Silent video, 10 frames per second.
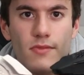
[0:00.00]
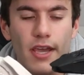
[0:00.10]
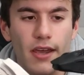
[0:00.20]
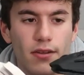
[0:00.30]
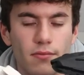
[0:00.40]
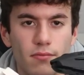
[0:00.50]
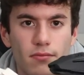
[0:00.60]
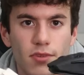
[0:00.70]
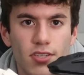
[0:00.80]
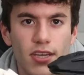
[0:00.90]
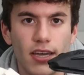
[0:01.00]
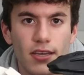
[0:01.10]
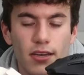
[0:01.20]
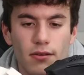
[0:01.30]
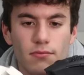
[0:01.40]
than this guy
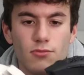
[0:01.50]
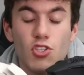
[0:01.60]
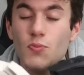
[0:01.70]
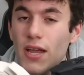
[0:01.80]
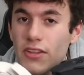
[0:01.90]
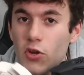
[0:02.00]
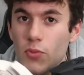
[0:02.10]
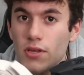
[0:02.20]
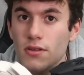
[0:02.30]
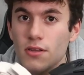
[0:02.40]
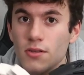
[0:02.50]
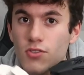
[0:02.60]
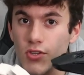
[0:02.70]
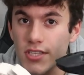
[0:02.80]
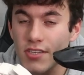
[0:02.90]
here, just by a little bit.
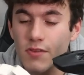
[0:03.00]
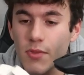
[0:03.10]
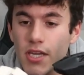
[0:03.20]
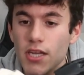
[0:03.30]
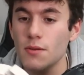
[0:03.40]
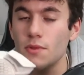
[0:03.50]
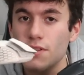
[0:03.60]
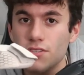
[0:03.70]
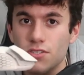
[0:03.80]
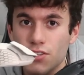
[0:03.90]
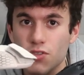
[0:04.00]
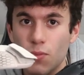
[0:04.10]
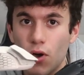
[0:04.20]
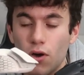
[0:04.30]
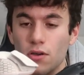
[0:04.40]
So this is a medium, this is a
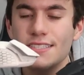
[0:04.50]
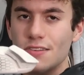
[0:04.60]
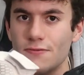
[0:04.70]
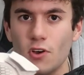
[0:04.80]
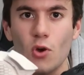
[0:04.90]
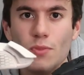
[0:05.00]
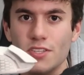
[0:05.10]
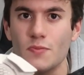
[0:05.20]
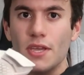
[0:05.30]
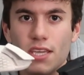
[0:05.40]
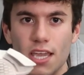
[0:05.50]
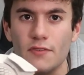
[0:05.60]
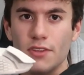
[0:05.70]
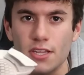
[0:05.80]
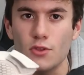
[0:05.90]
small. It's the foam that's making
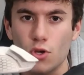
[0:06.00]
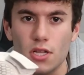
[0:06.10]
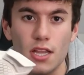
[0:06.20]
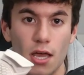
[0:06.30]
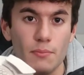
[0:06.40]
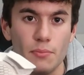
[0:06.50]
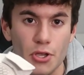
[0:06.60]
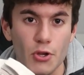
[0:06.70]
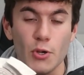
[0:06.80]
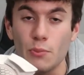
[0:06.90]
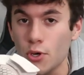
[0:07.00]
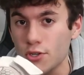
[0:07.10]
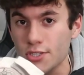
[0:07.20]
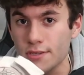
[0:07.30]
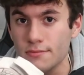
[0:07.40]
everything look a lot bigger in
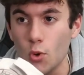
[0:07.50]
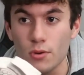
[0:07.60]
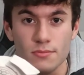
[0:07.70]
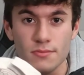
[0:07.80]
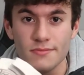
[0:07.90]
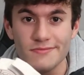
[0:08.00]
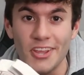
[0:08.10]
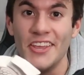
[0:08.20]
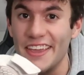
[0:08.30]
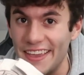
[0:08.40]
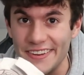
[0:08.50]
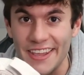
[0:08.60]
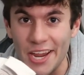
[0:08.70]
person, or in